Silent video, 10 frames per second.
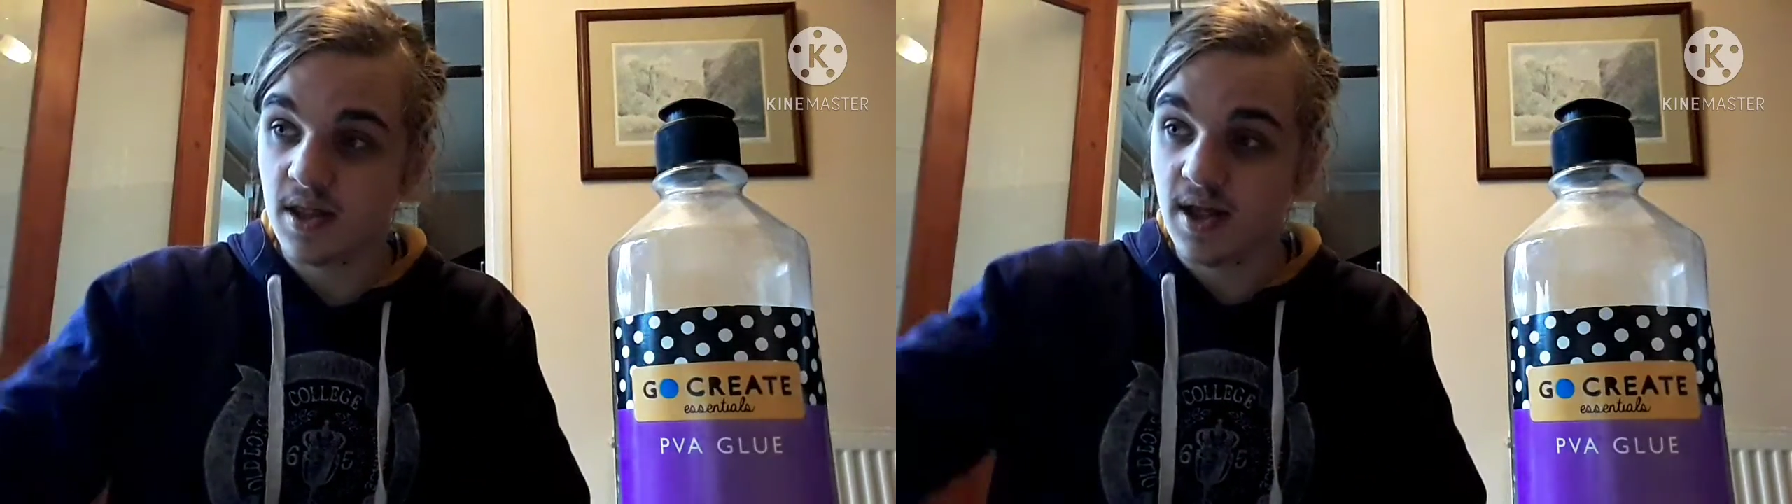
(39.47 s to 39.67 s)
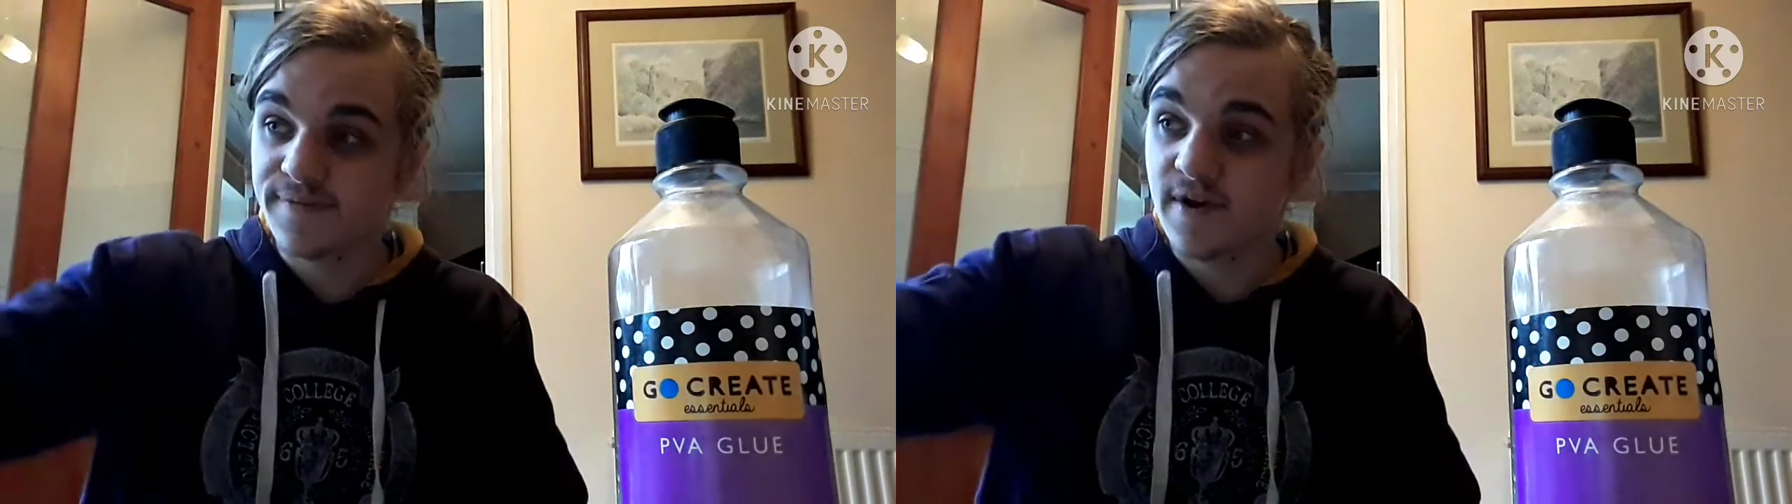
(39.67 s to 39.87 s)

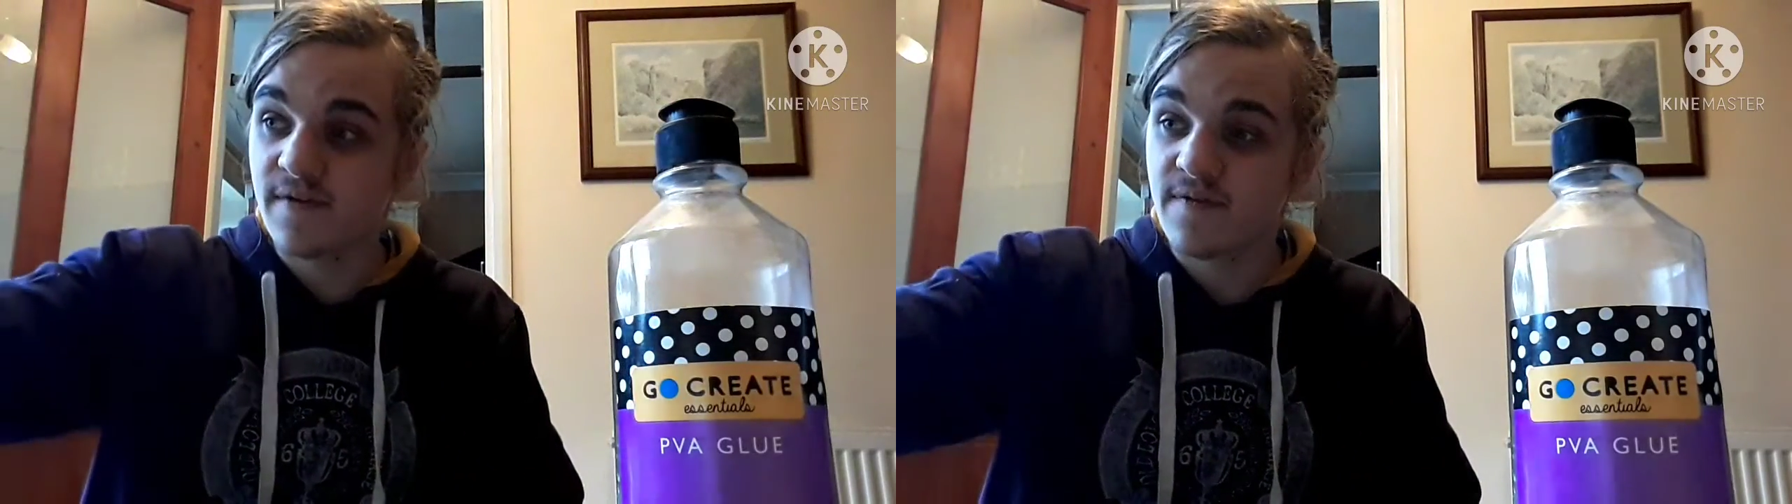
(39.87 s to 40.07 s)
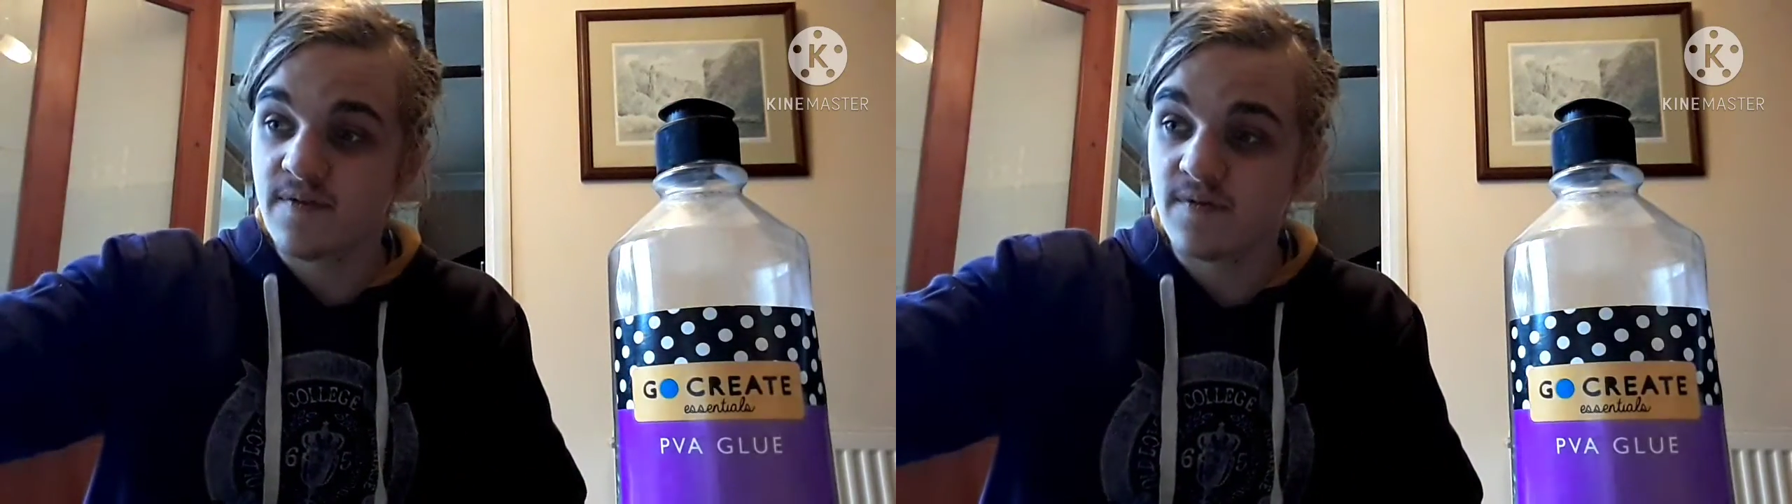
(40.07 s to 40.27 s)
left
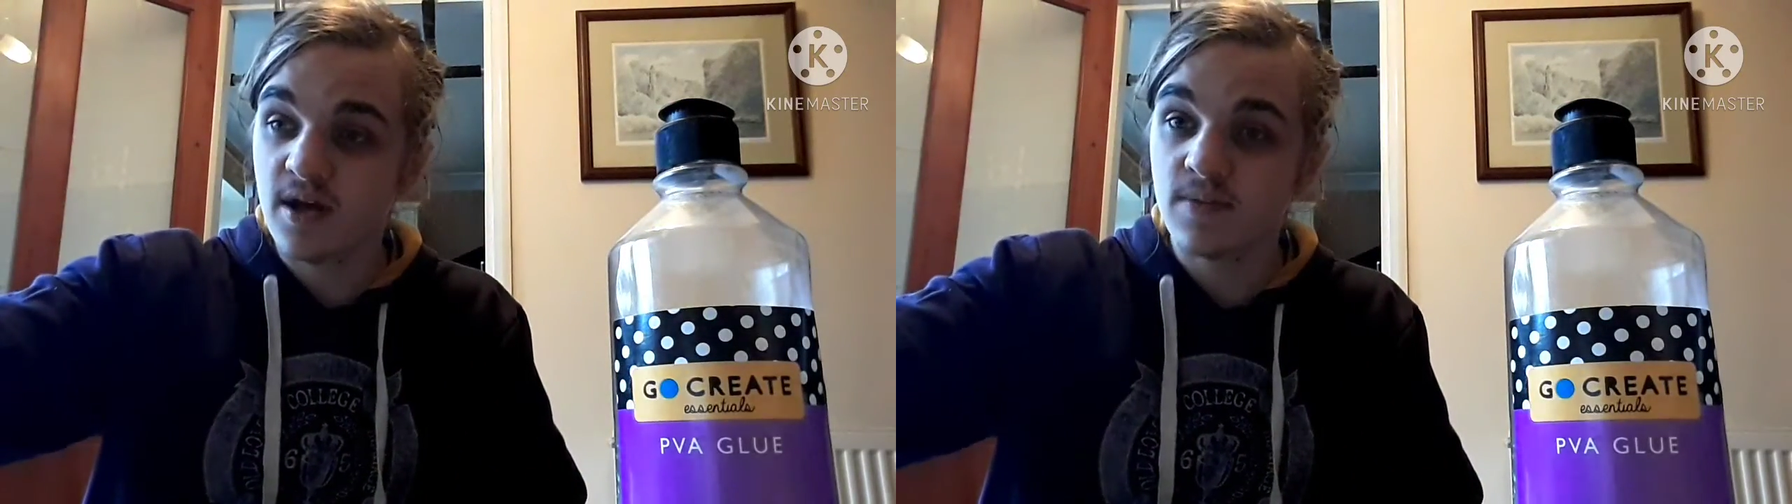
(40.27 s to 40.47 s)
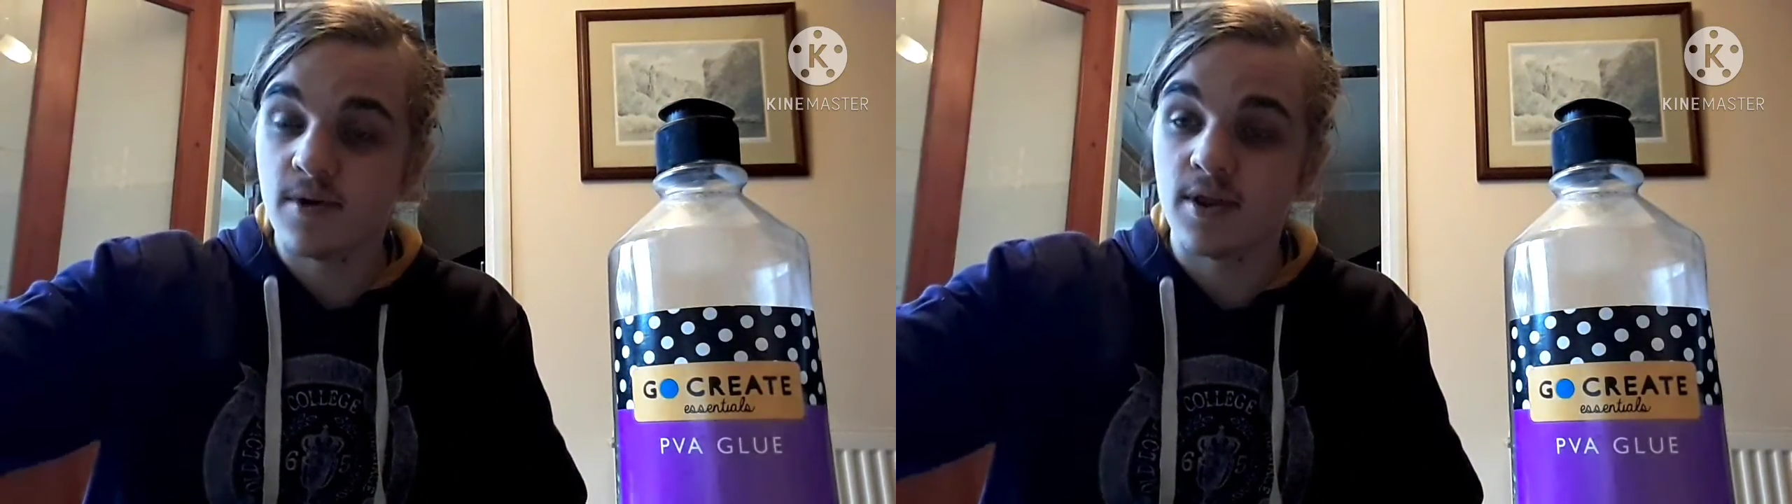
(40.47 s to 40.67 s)
over from
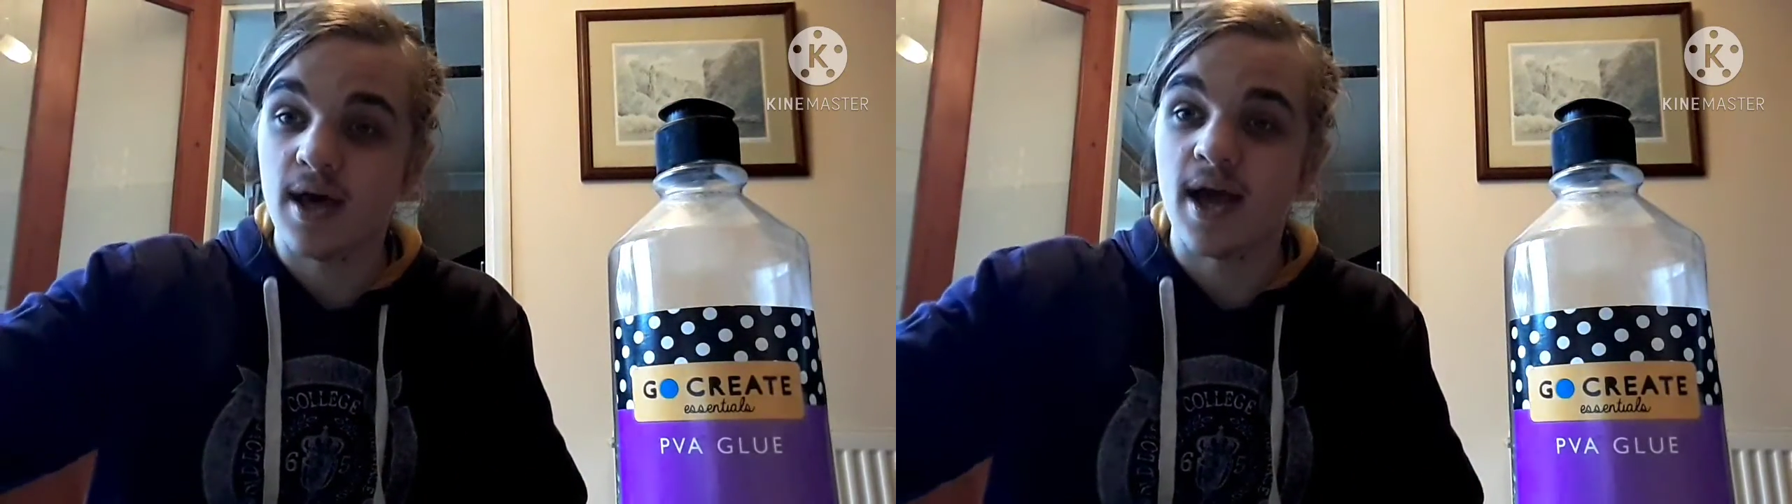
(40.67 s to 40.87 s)
Christmas,